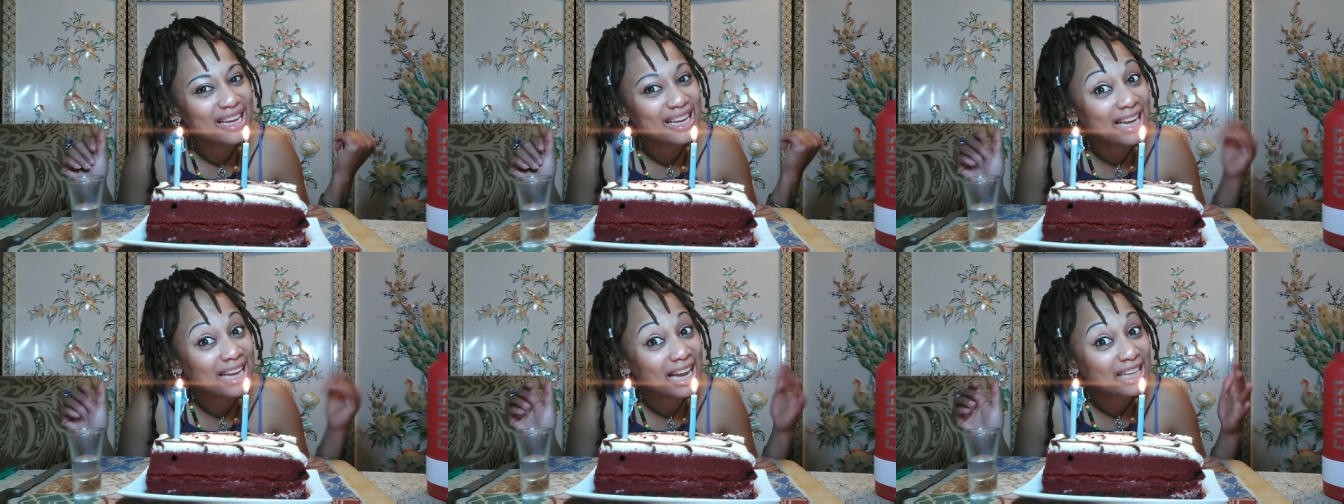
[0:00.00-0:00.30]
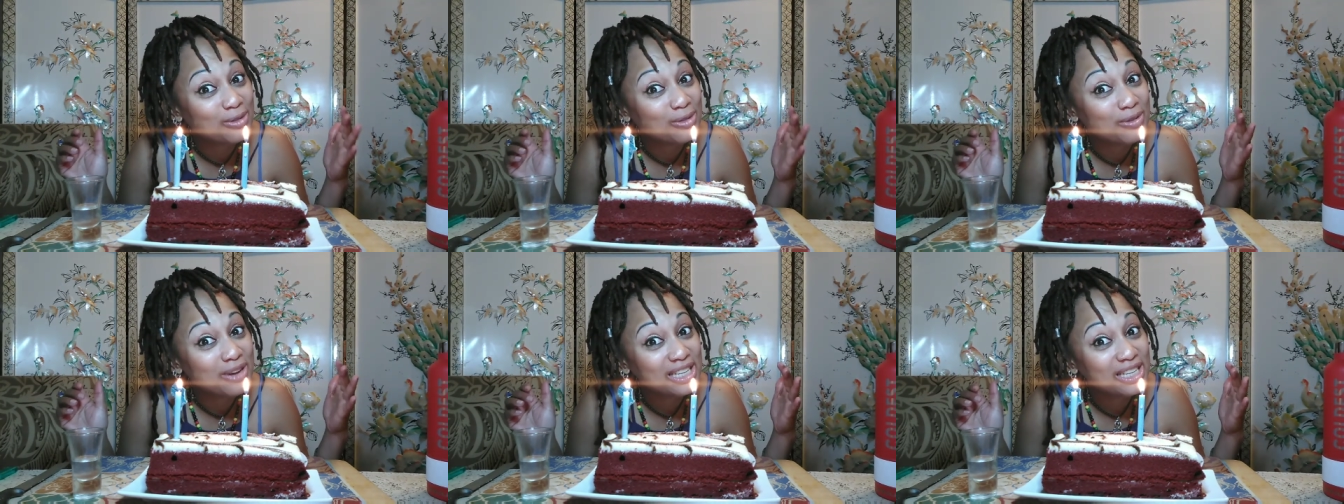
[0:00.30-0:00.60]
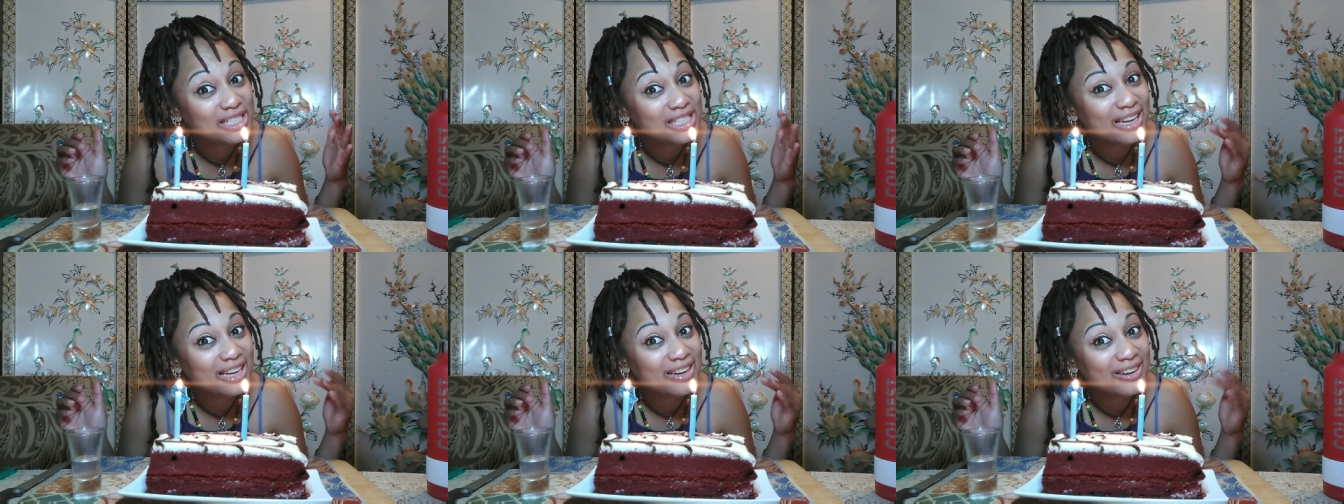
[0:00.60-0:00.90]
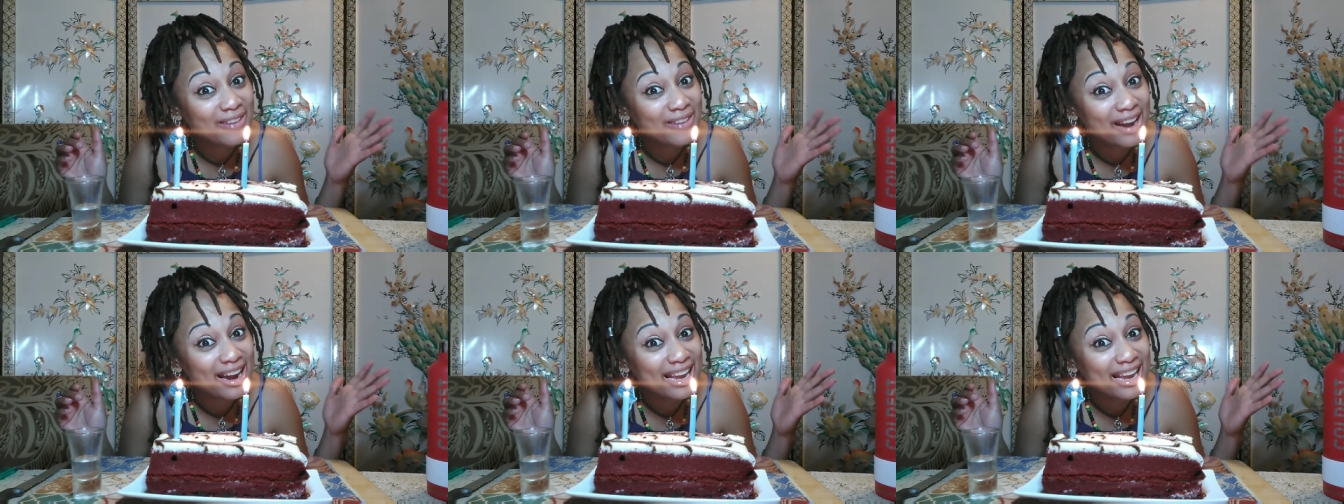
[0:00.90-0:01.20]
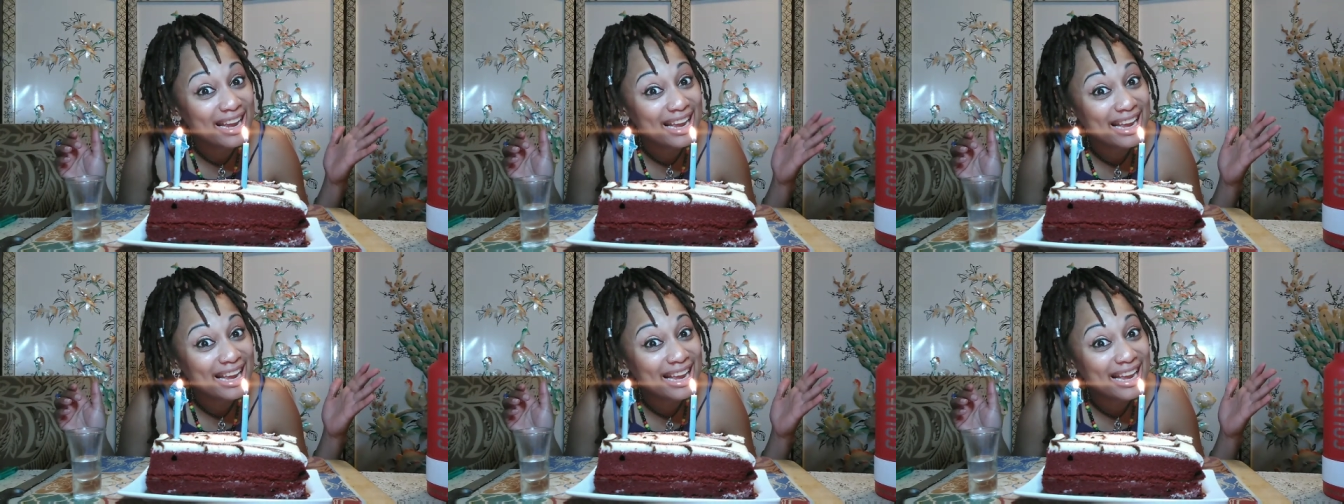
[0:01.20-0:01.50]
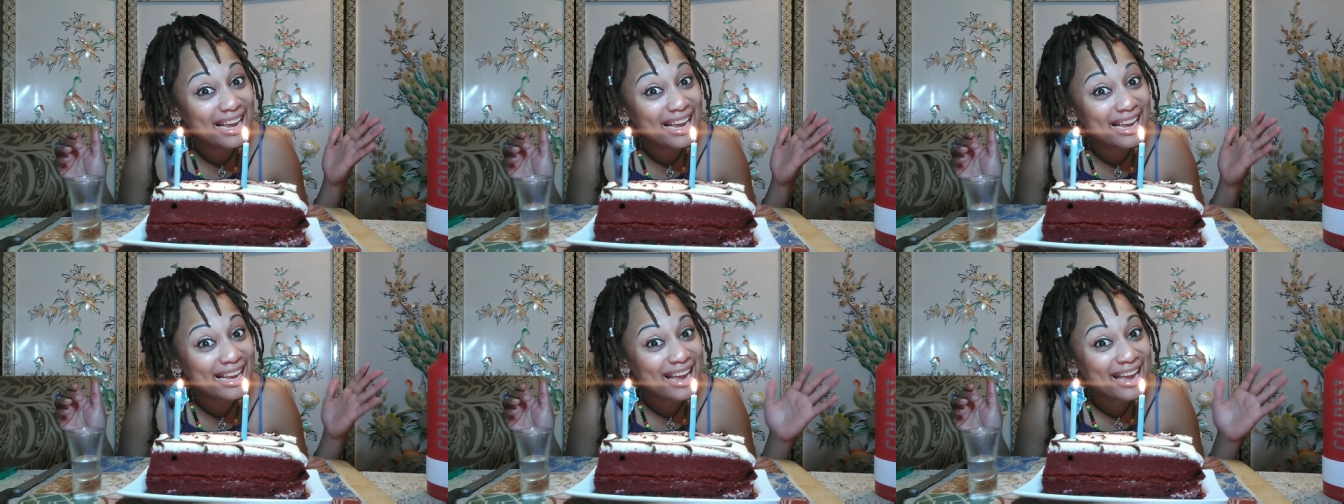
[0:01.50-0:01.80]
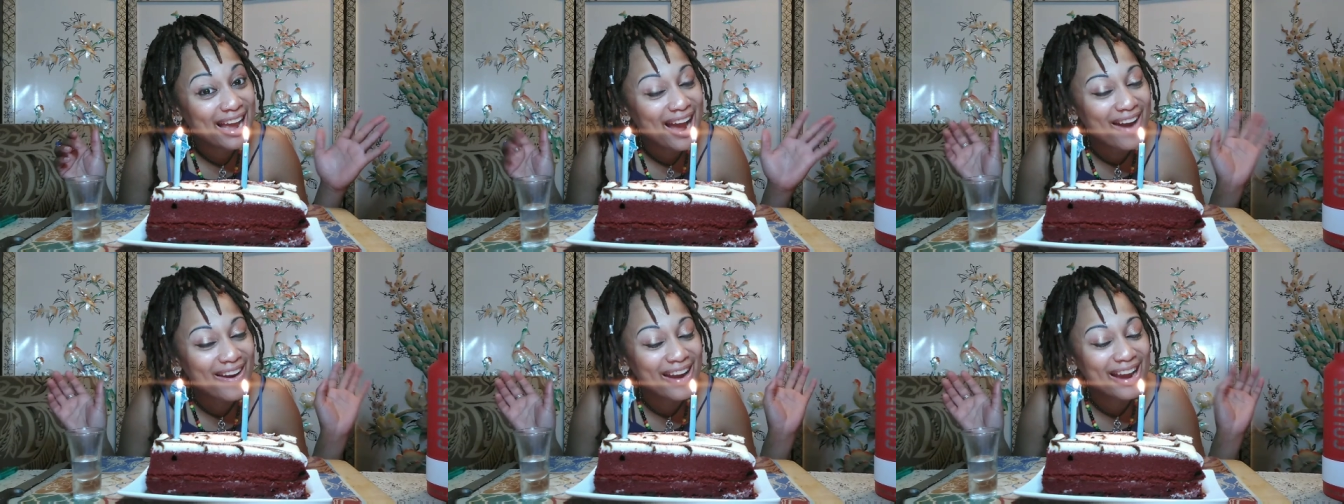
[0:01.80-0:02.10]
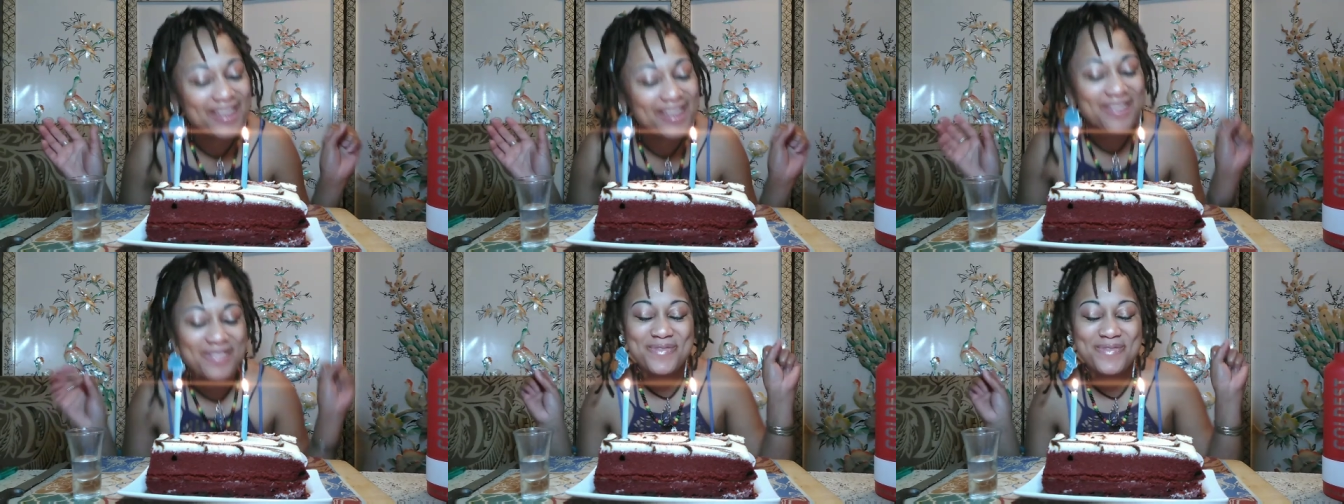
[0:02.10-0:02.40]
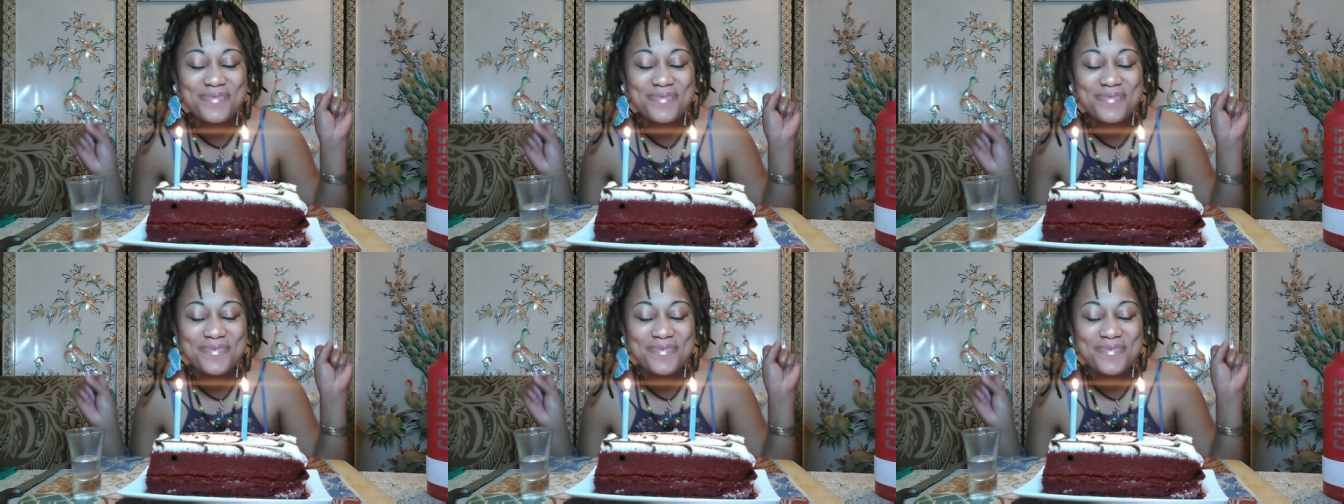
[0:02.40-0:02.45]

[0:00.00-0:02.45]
You got your wish? You ready? All right.